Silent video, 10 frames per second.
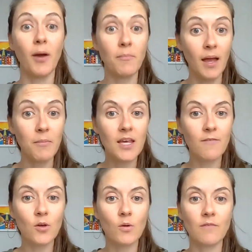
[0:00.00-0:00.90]
by maybe
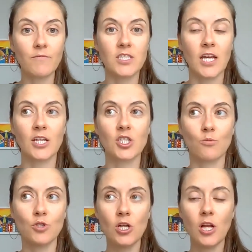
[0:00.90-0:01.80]
giving you an
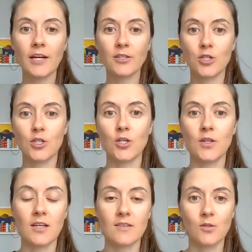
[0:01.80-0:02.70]
invitation. Would you like to do
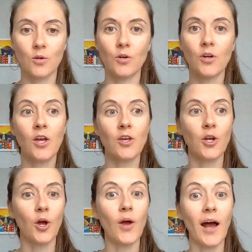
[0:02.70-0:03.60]
this? Or,
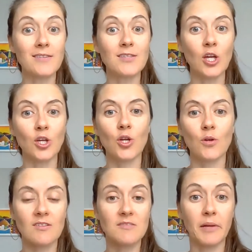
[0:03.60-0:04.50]
asking you
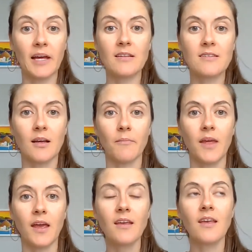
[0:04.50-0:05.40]
to explain
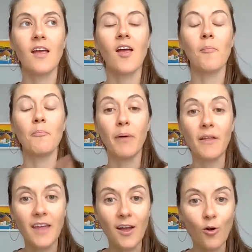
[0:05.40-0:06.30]
something.
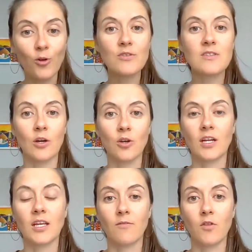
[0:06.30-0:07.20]
But they're also
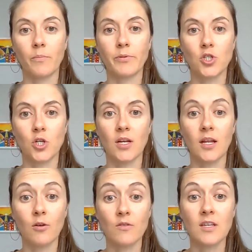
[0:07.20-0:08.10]
going to give you the
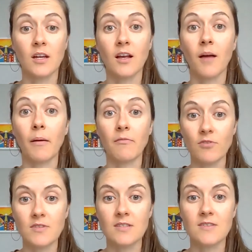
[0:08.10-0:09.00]
opportunity because they're going to come out in
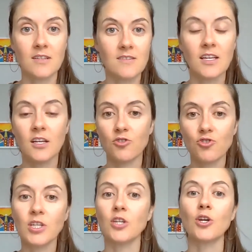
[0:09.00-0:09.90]
resistance. They're going to
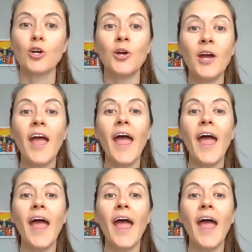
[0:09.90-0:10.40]
trigger you.